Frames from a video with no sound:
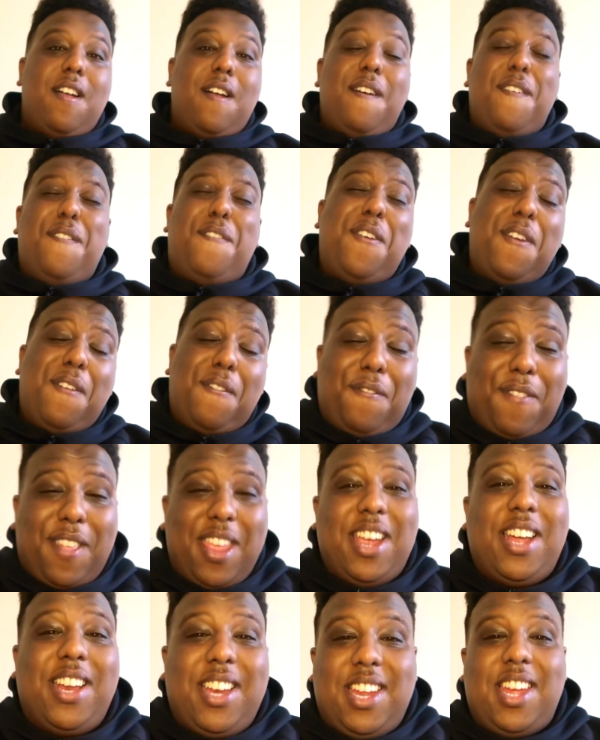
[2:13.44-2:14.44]

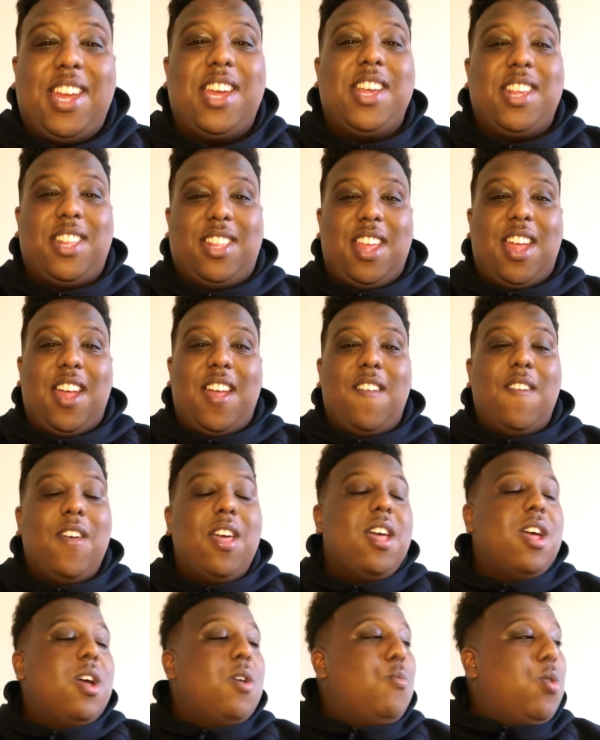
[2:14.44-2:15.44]
15 years, yeah.
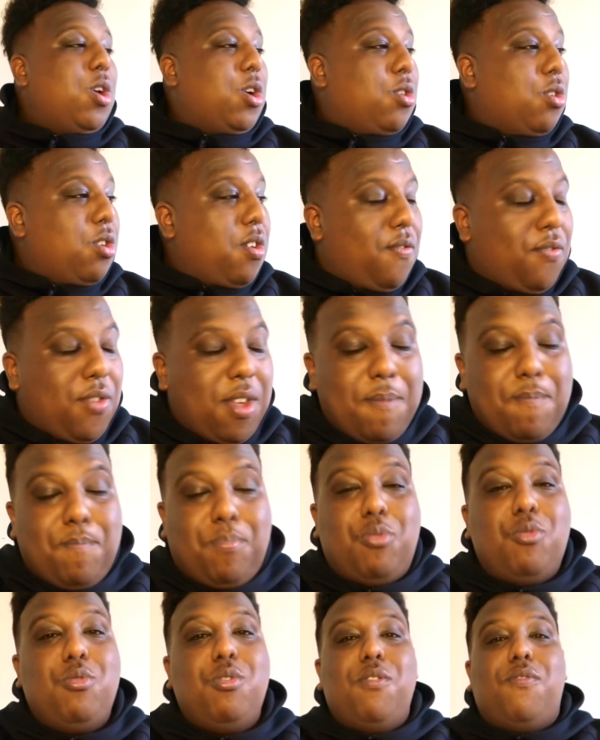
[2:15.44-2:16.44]
We could have
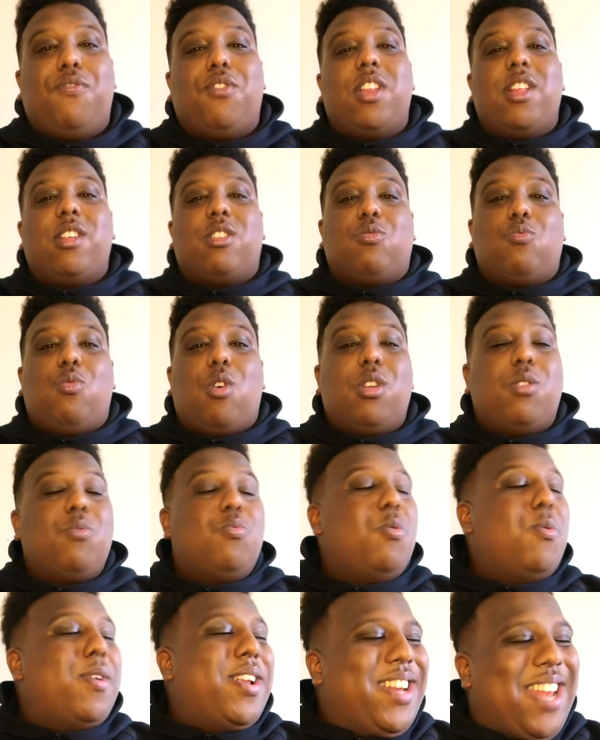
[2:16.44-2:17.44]
improved in the squad.
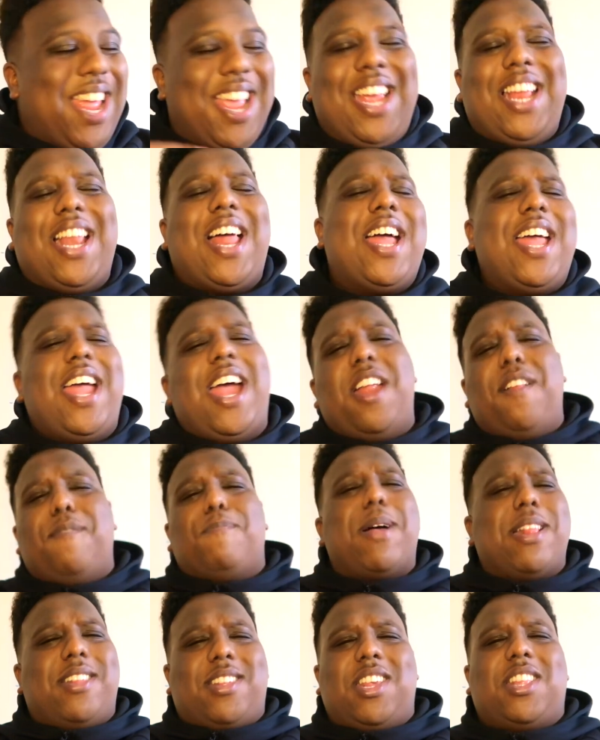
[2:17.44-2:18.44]
We were daylight ahead of
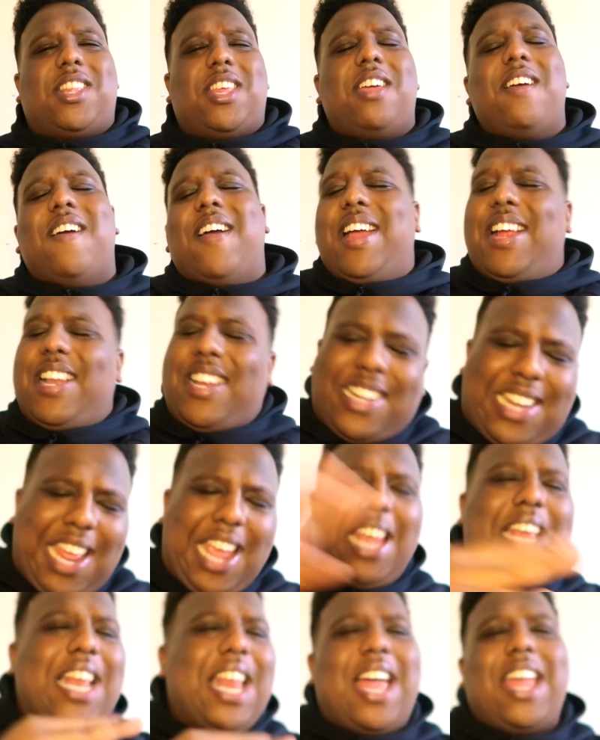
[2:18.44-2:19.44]
Man City.
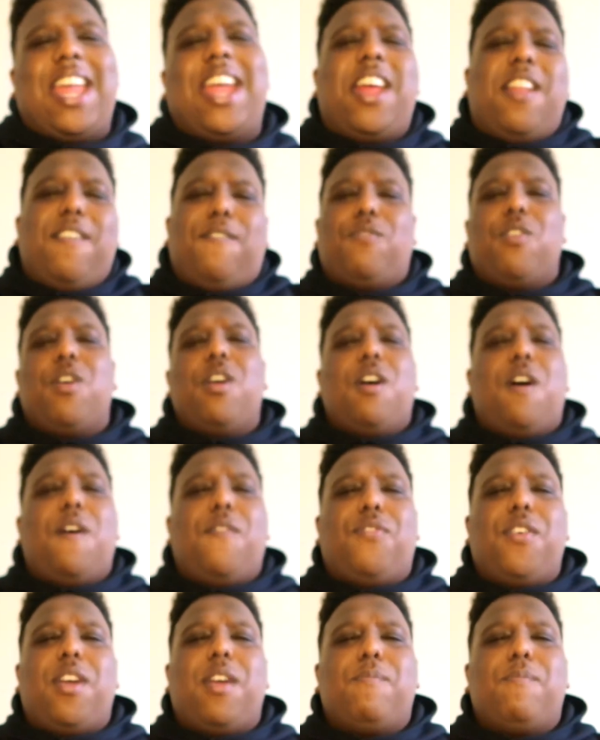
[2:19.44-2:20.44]
Daylight ahead of